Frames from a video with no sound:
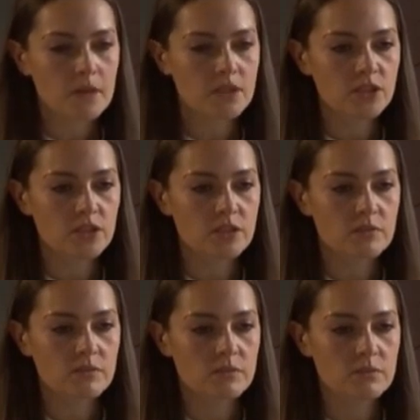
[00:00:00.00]
It's just...
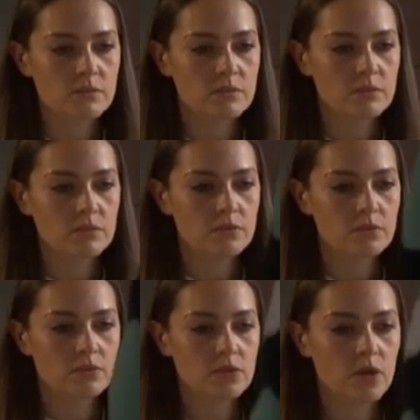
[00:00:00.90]

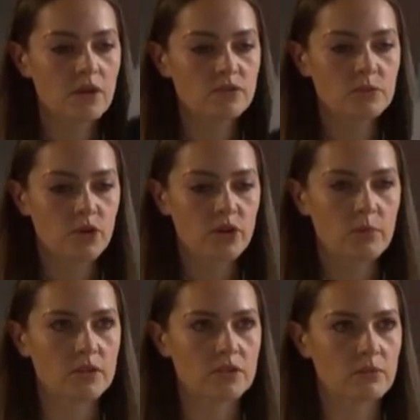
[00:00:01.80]
After Brody passed